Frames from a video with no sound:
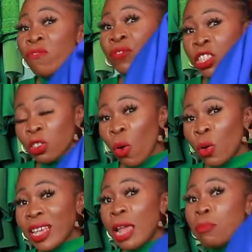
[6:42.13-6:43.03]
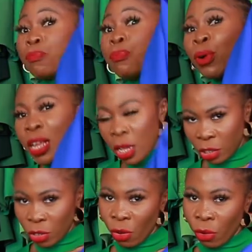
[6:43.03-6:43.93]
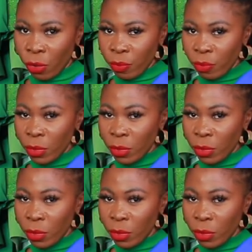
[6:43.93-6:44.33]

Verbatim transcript: viscose and polyester.